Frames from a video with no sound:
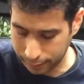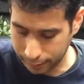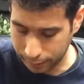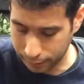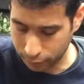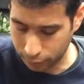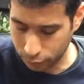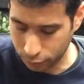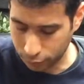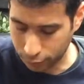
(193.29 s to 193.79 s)
this
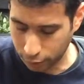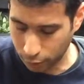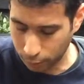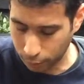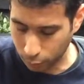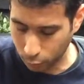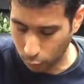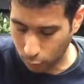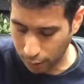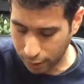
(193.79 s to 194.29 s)
is string
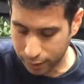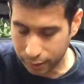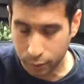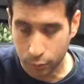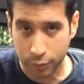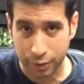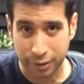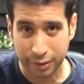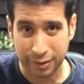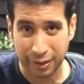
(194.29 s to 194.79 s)
number
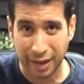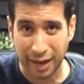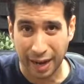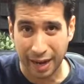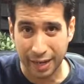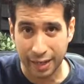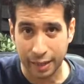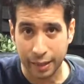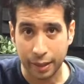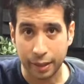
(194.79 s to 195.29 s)
1, which is the
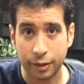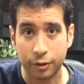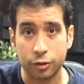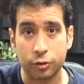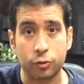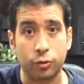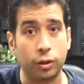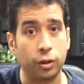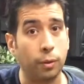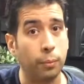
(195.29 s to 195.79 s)
high E,
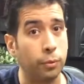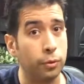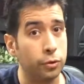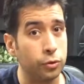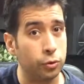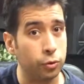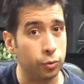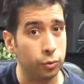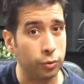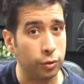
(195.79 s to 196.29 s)
string number
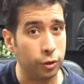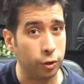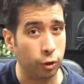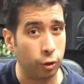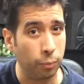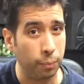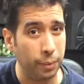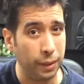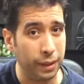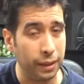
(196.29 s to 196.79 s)
2,
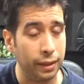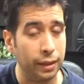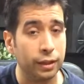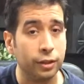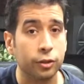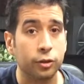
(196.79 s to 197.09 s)
your B,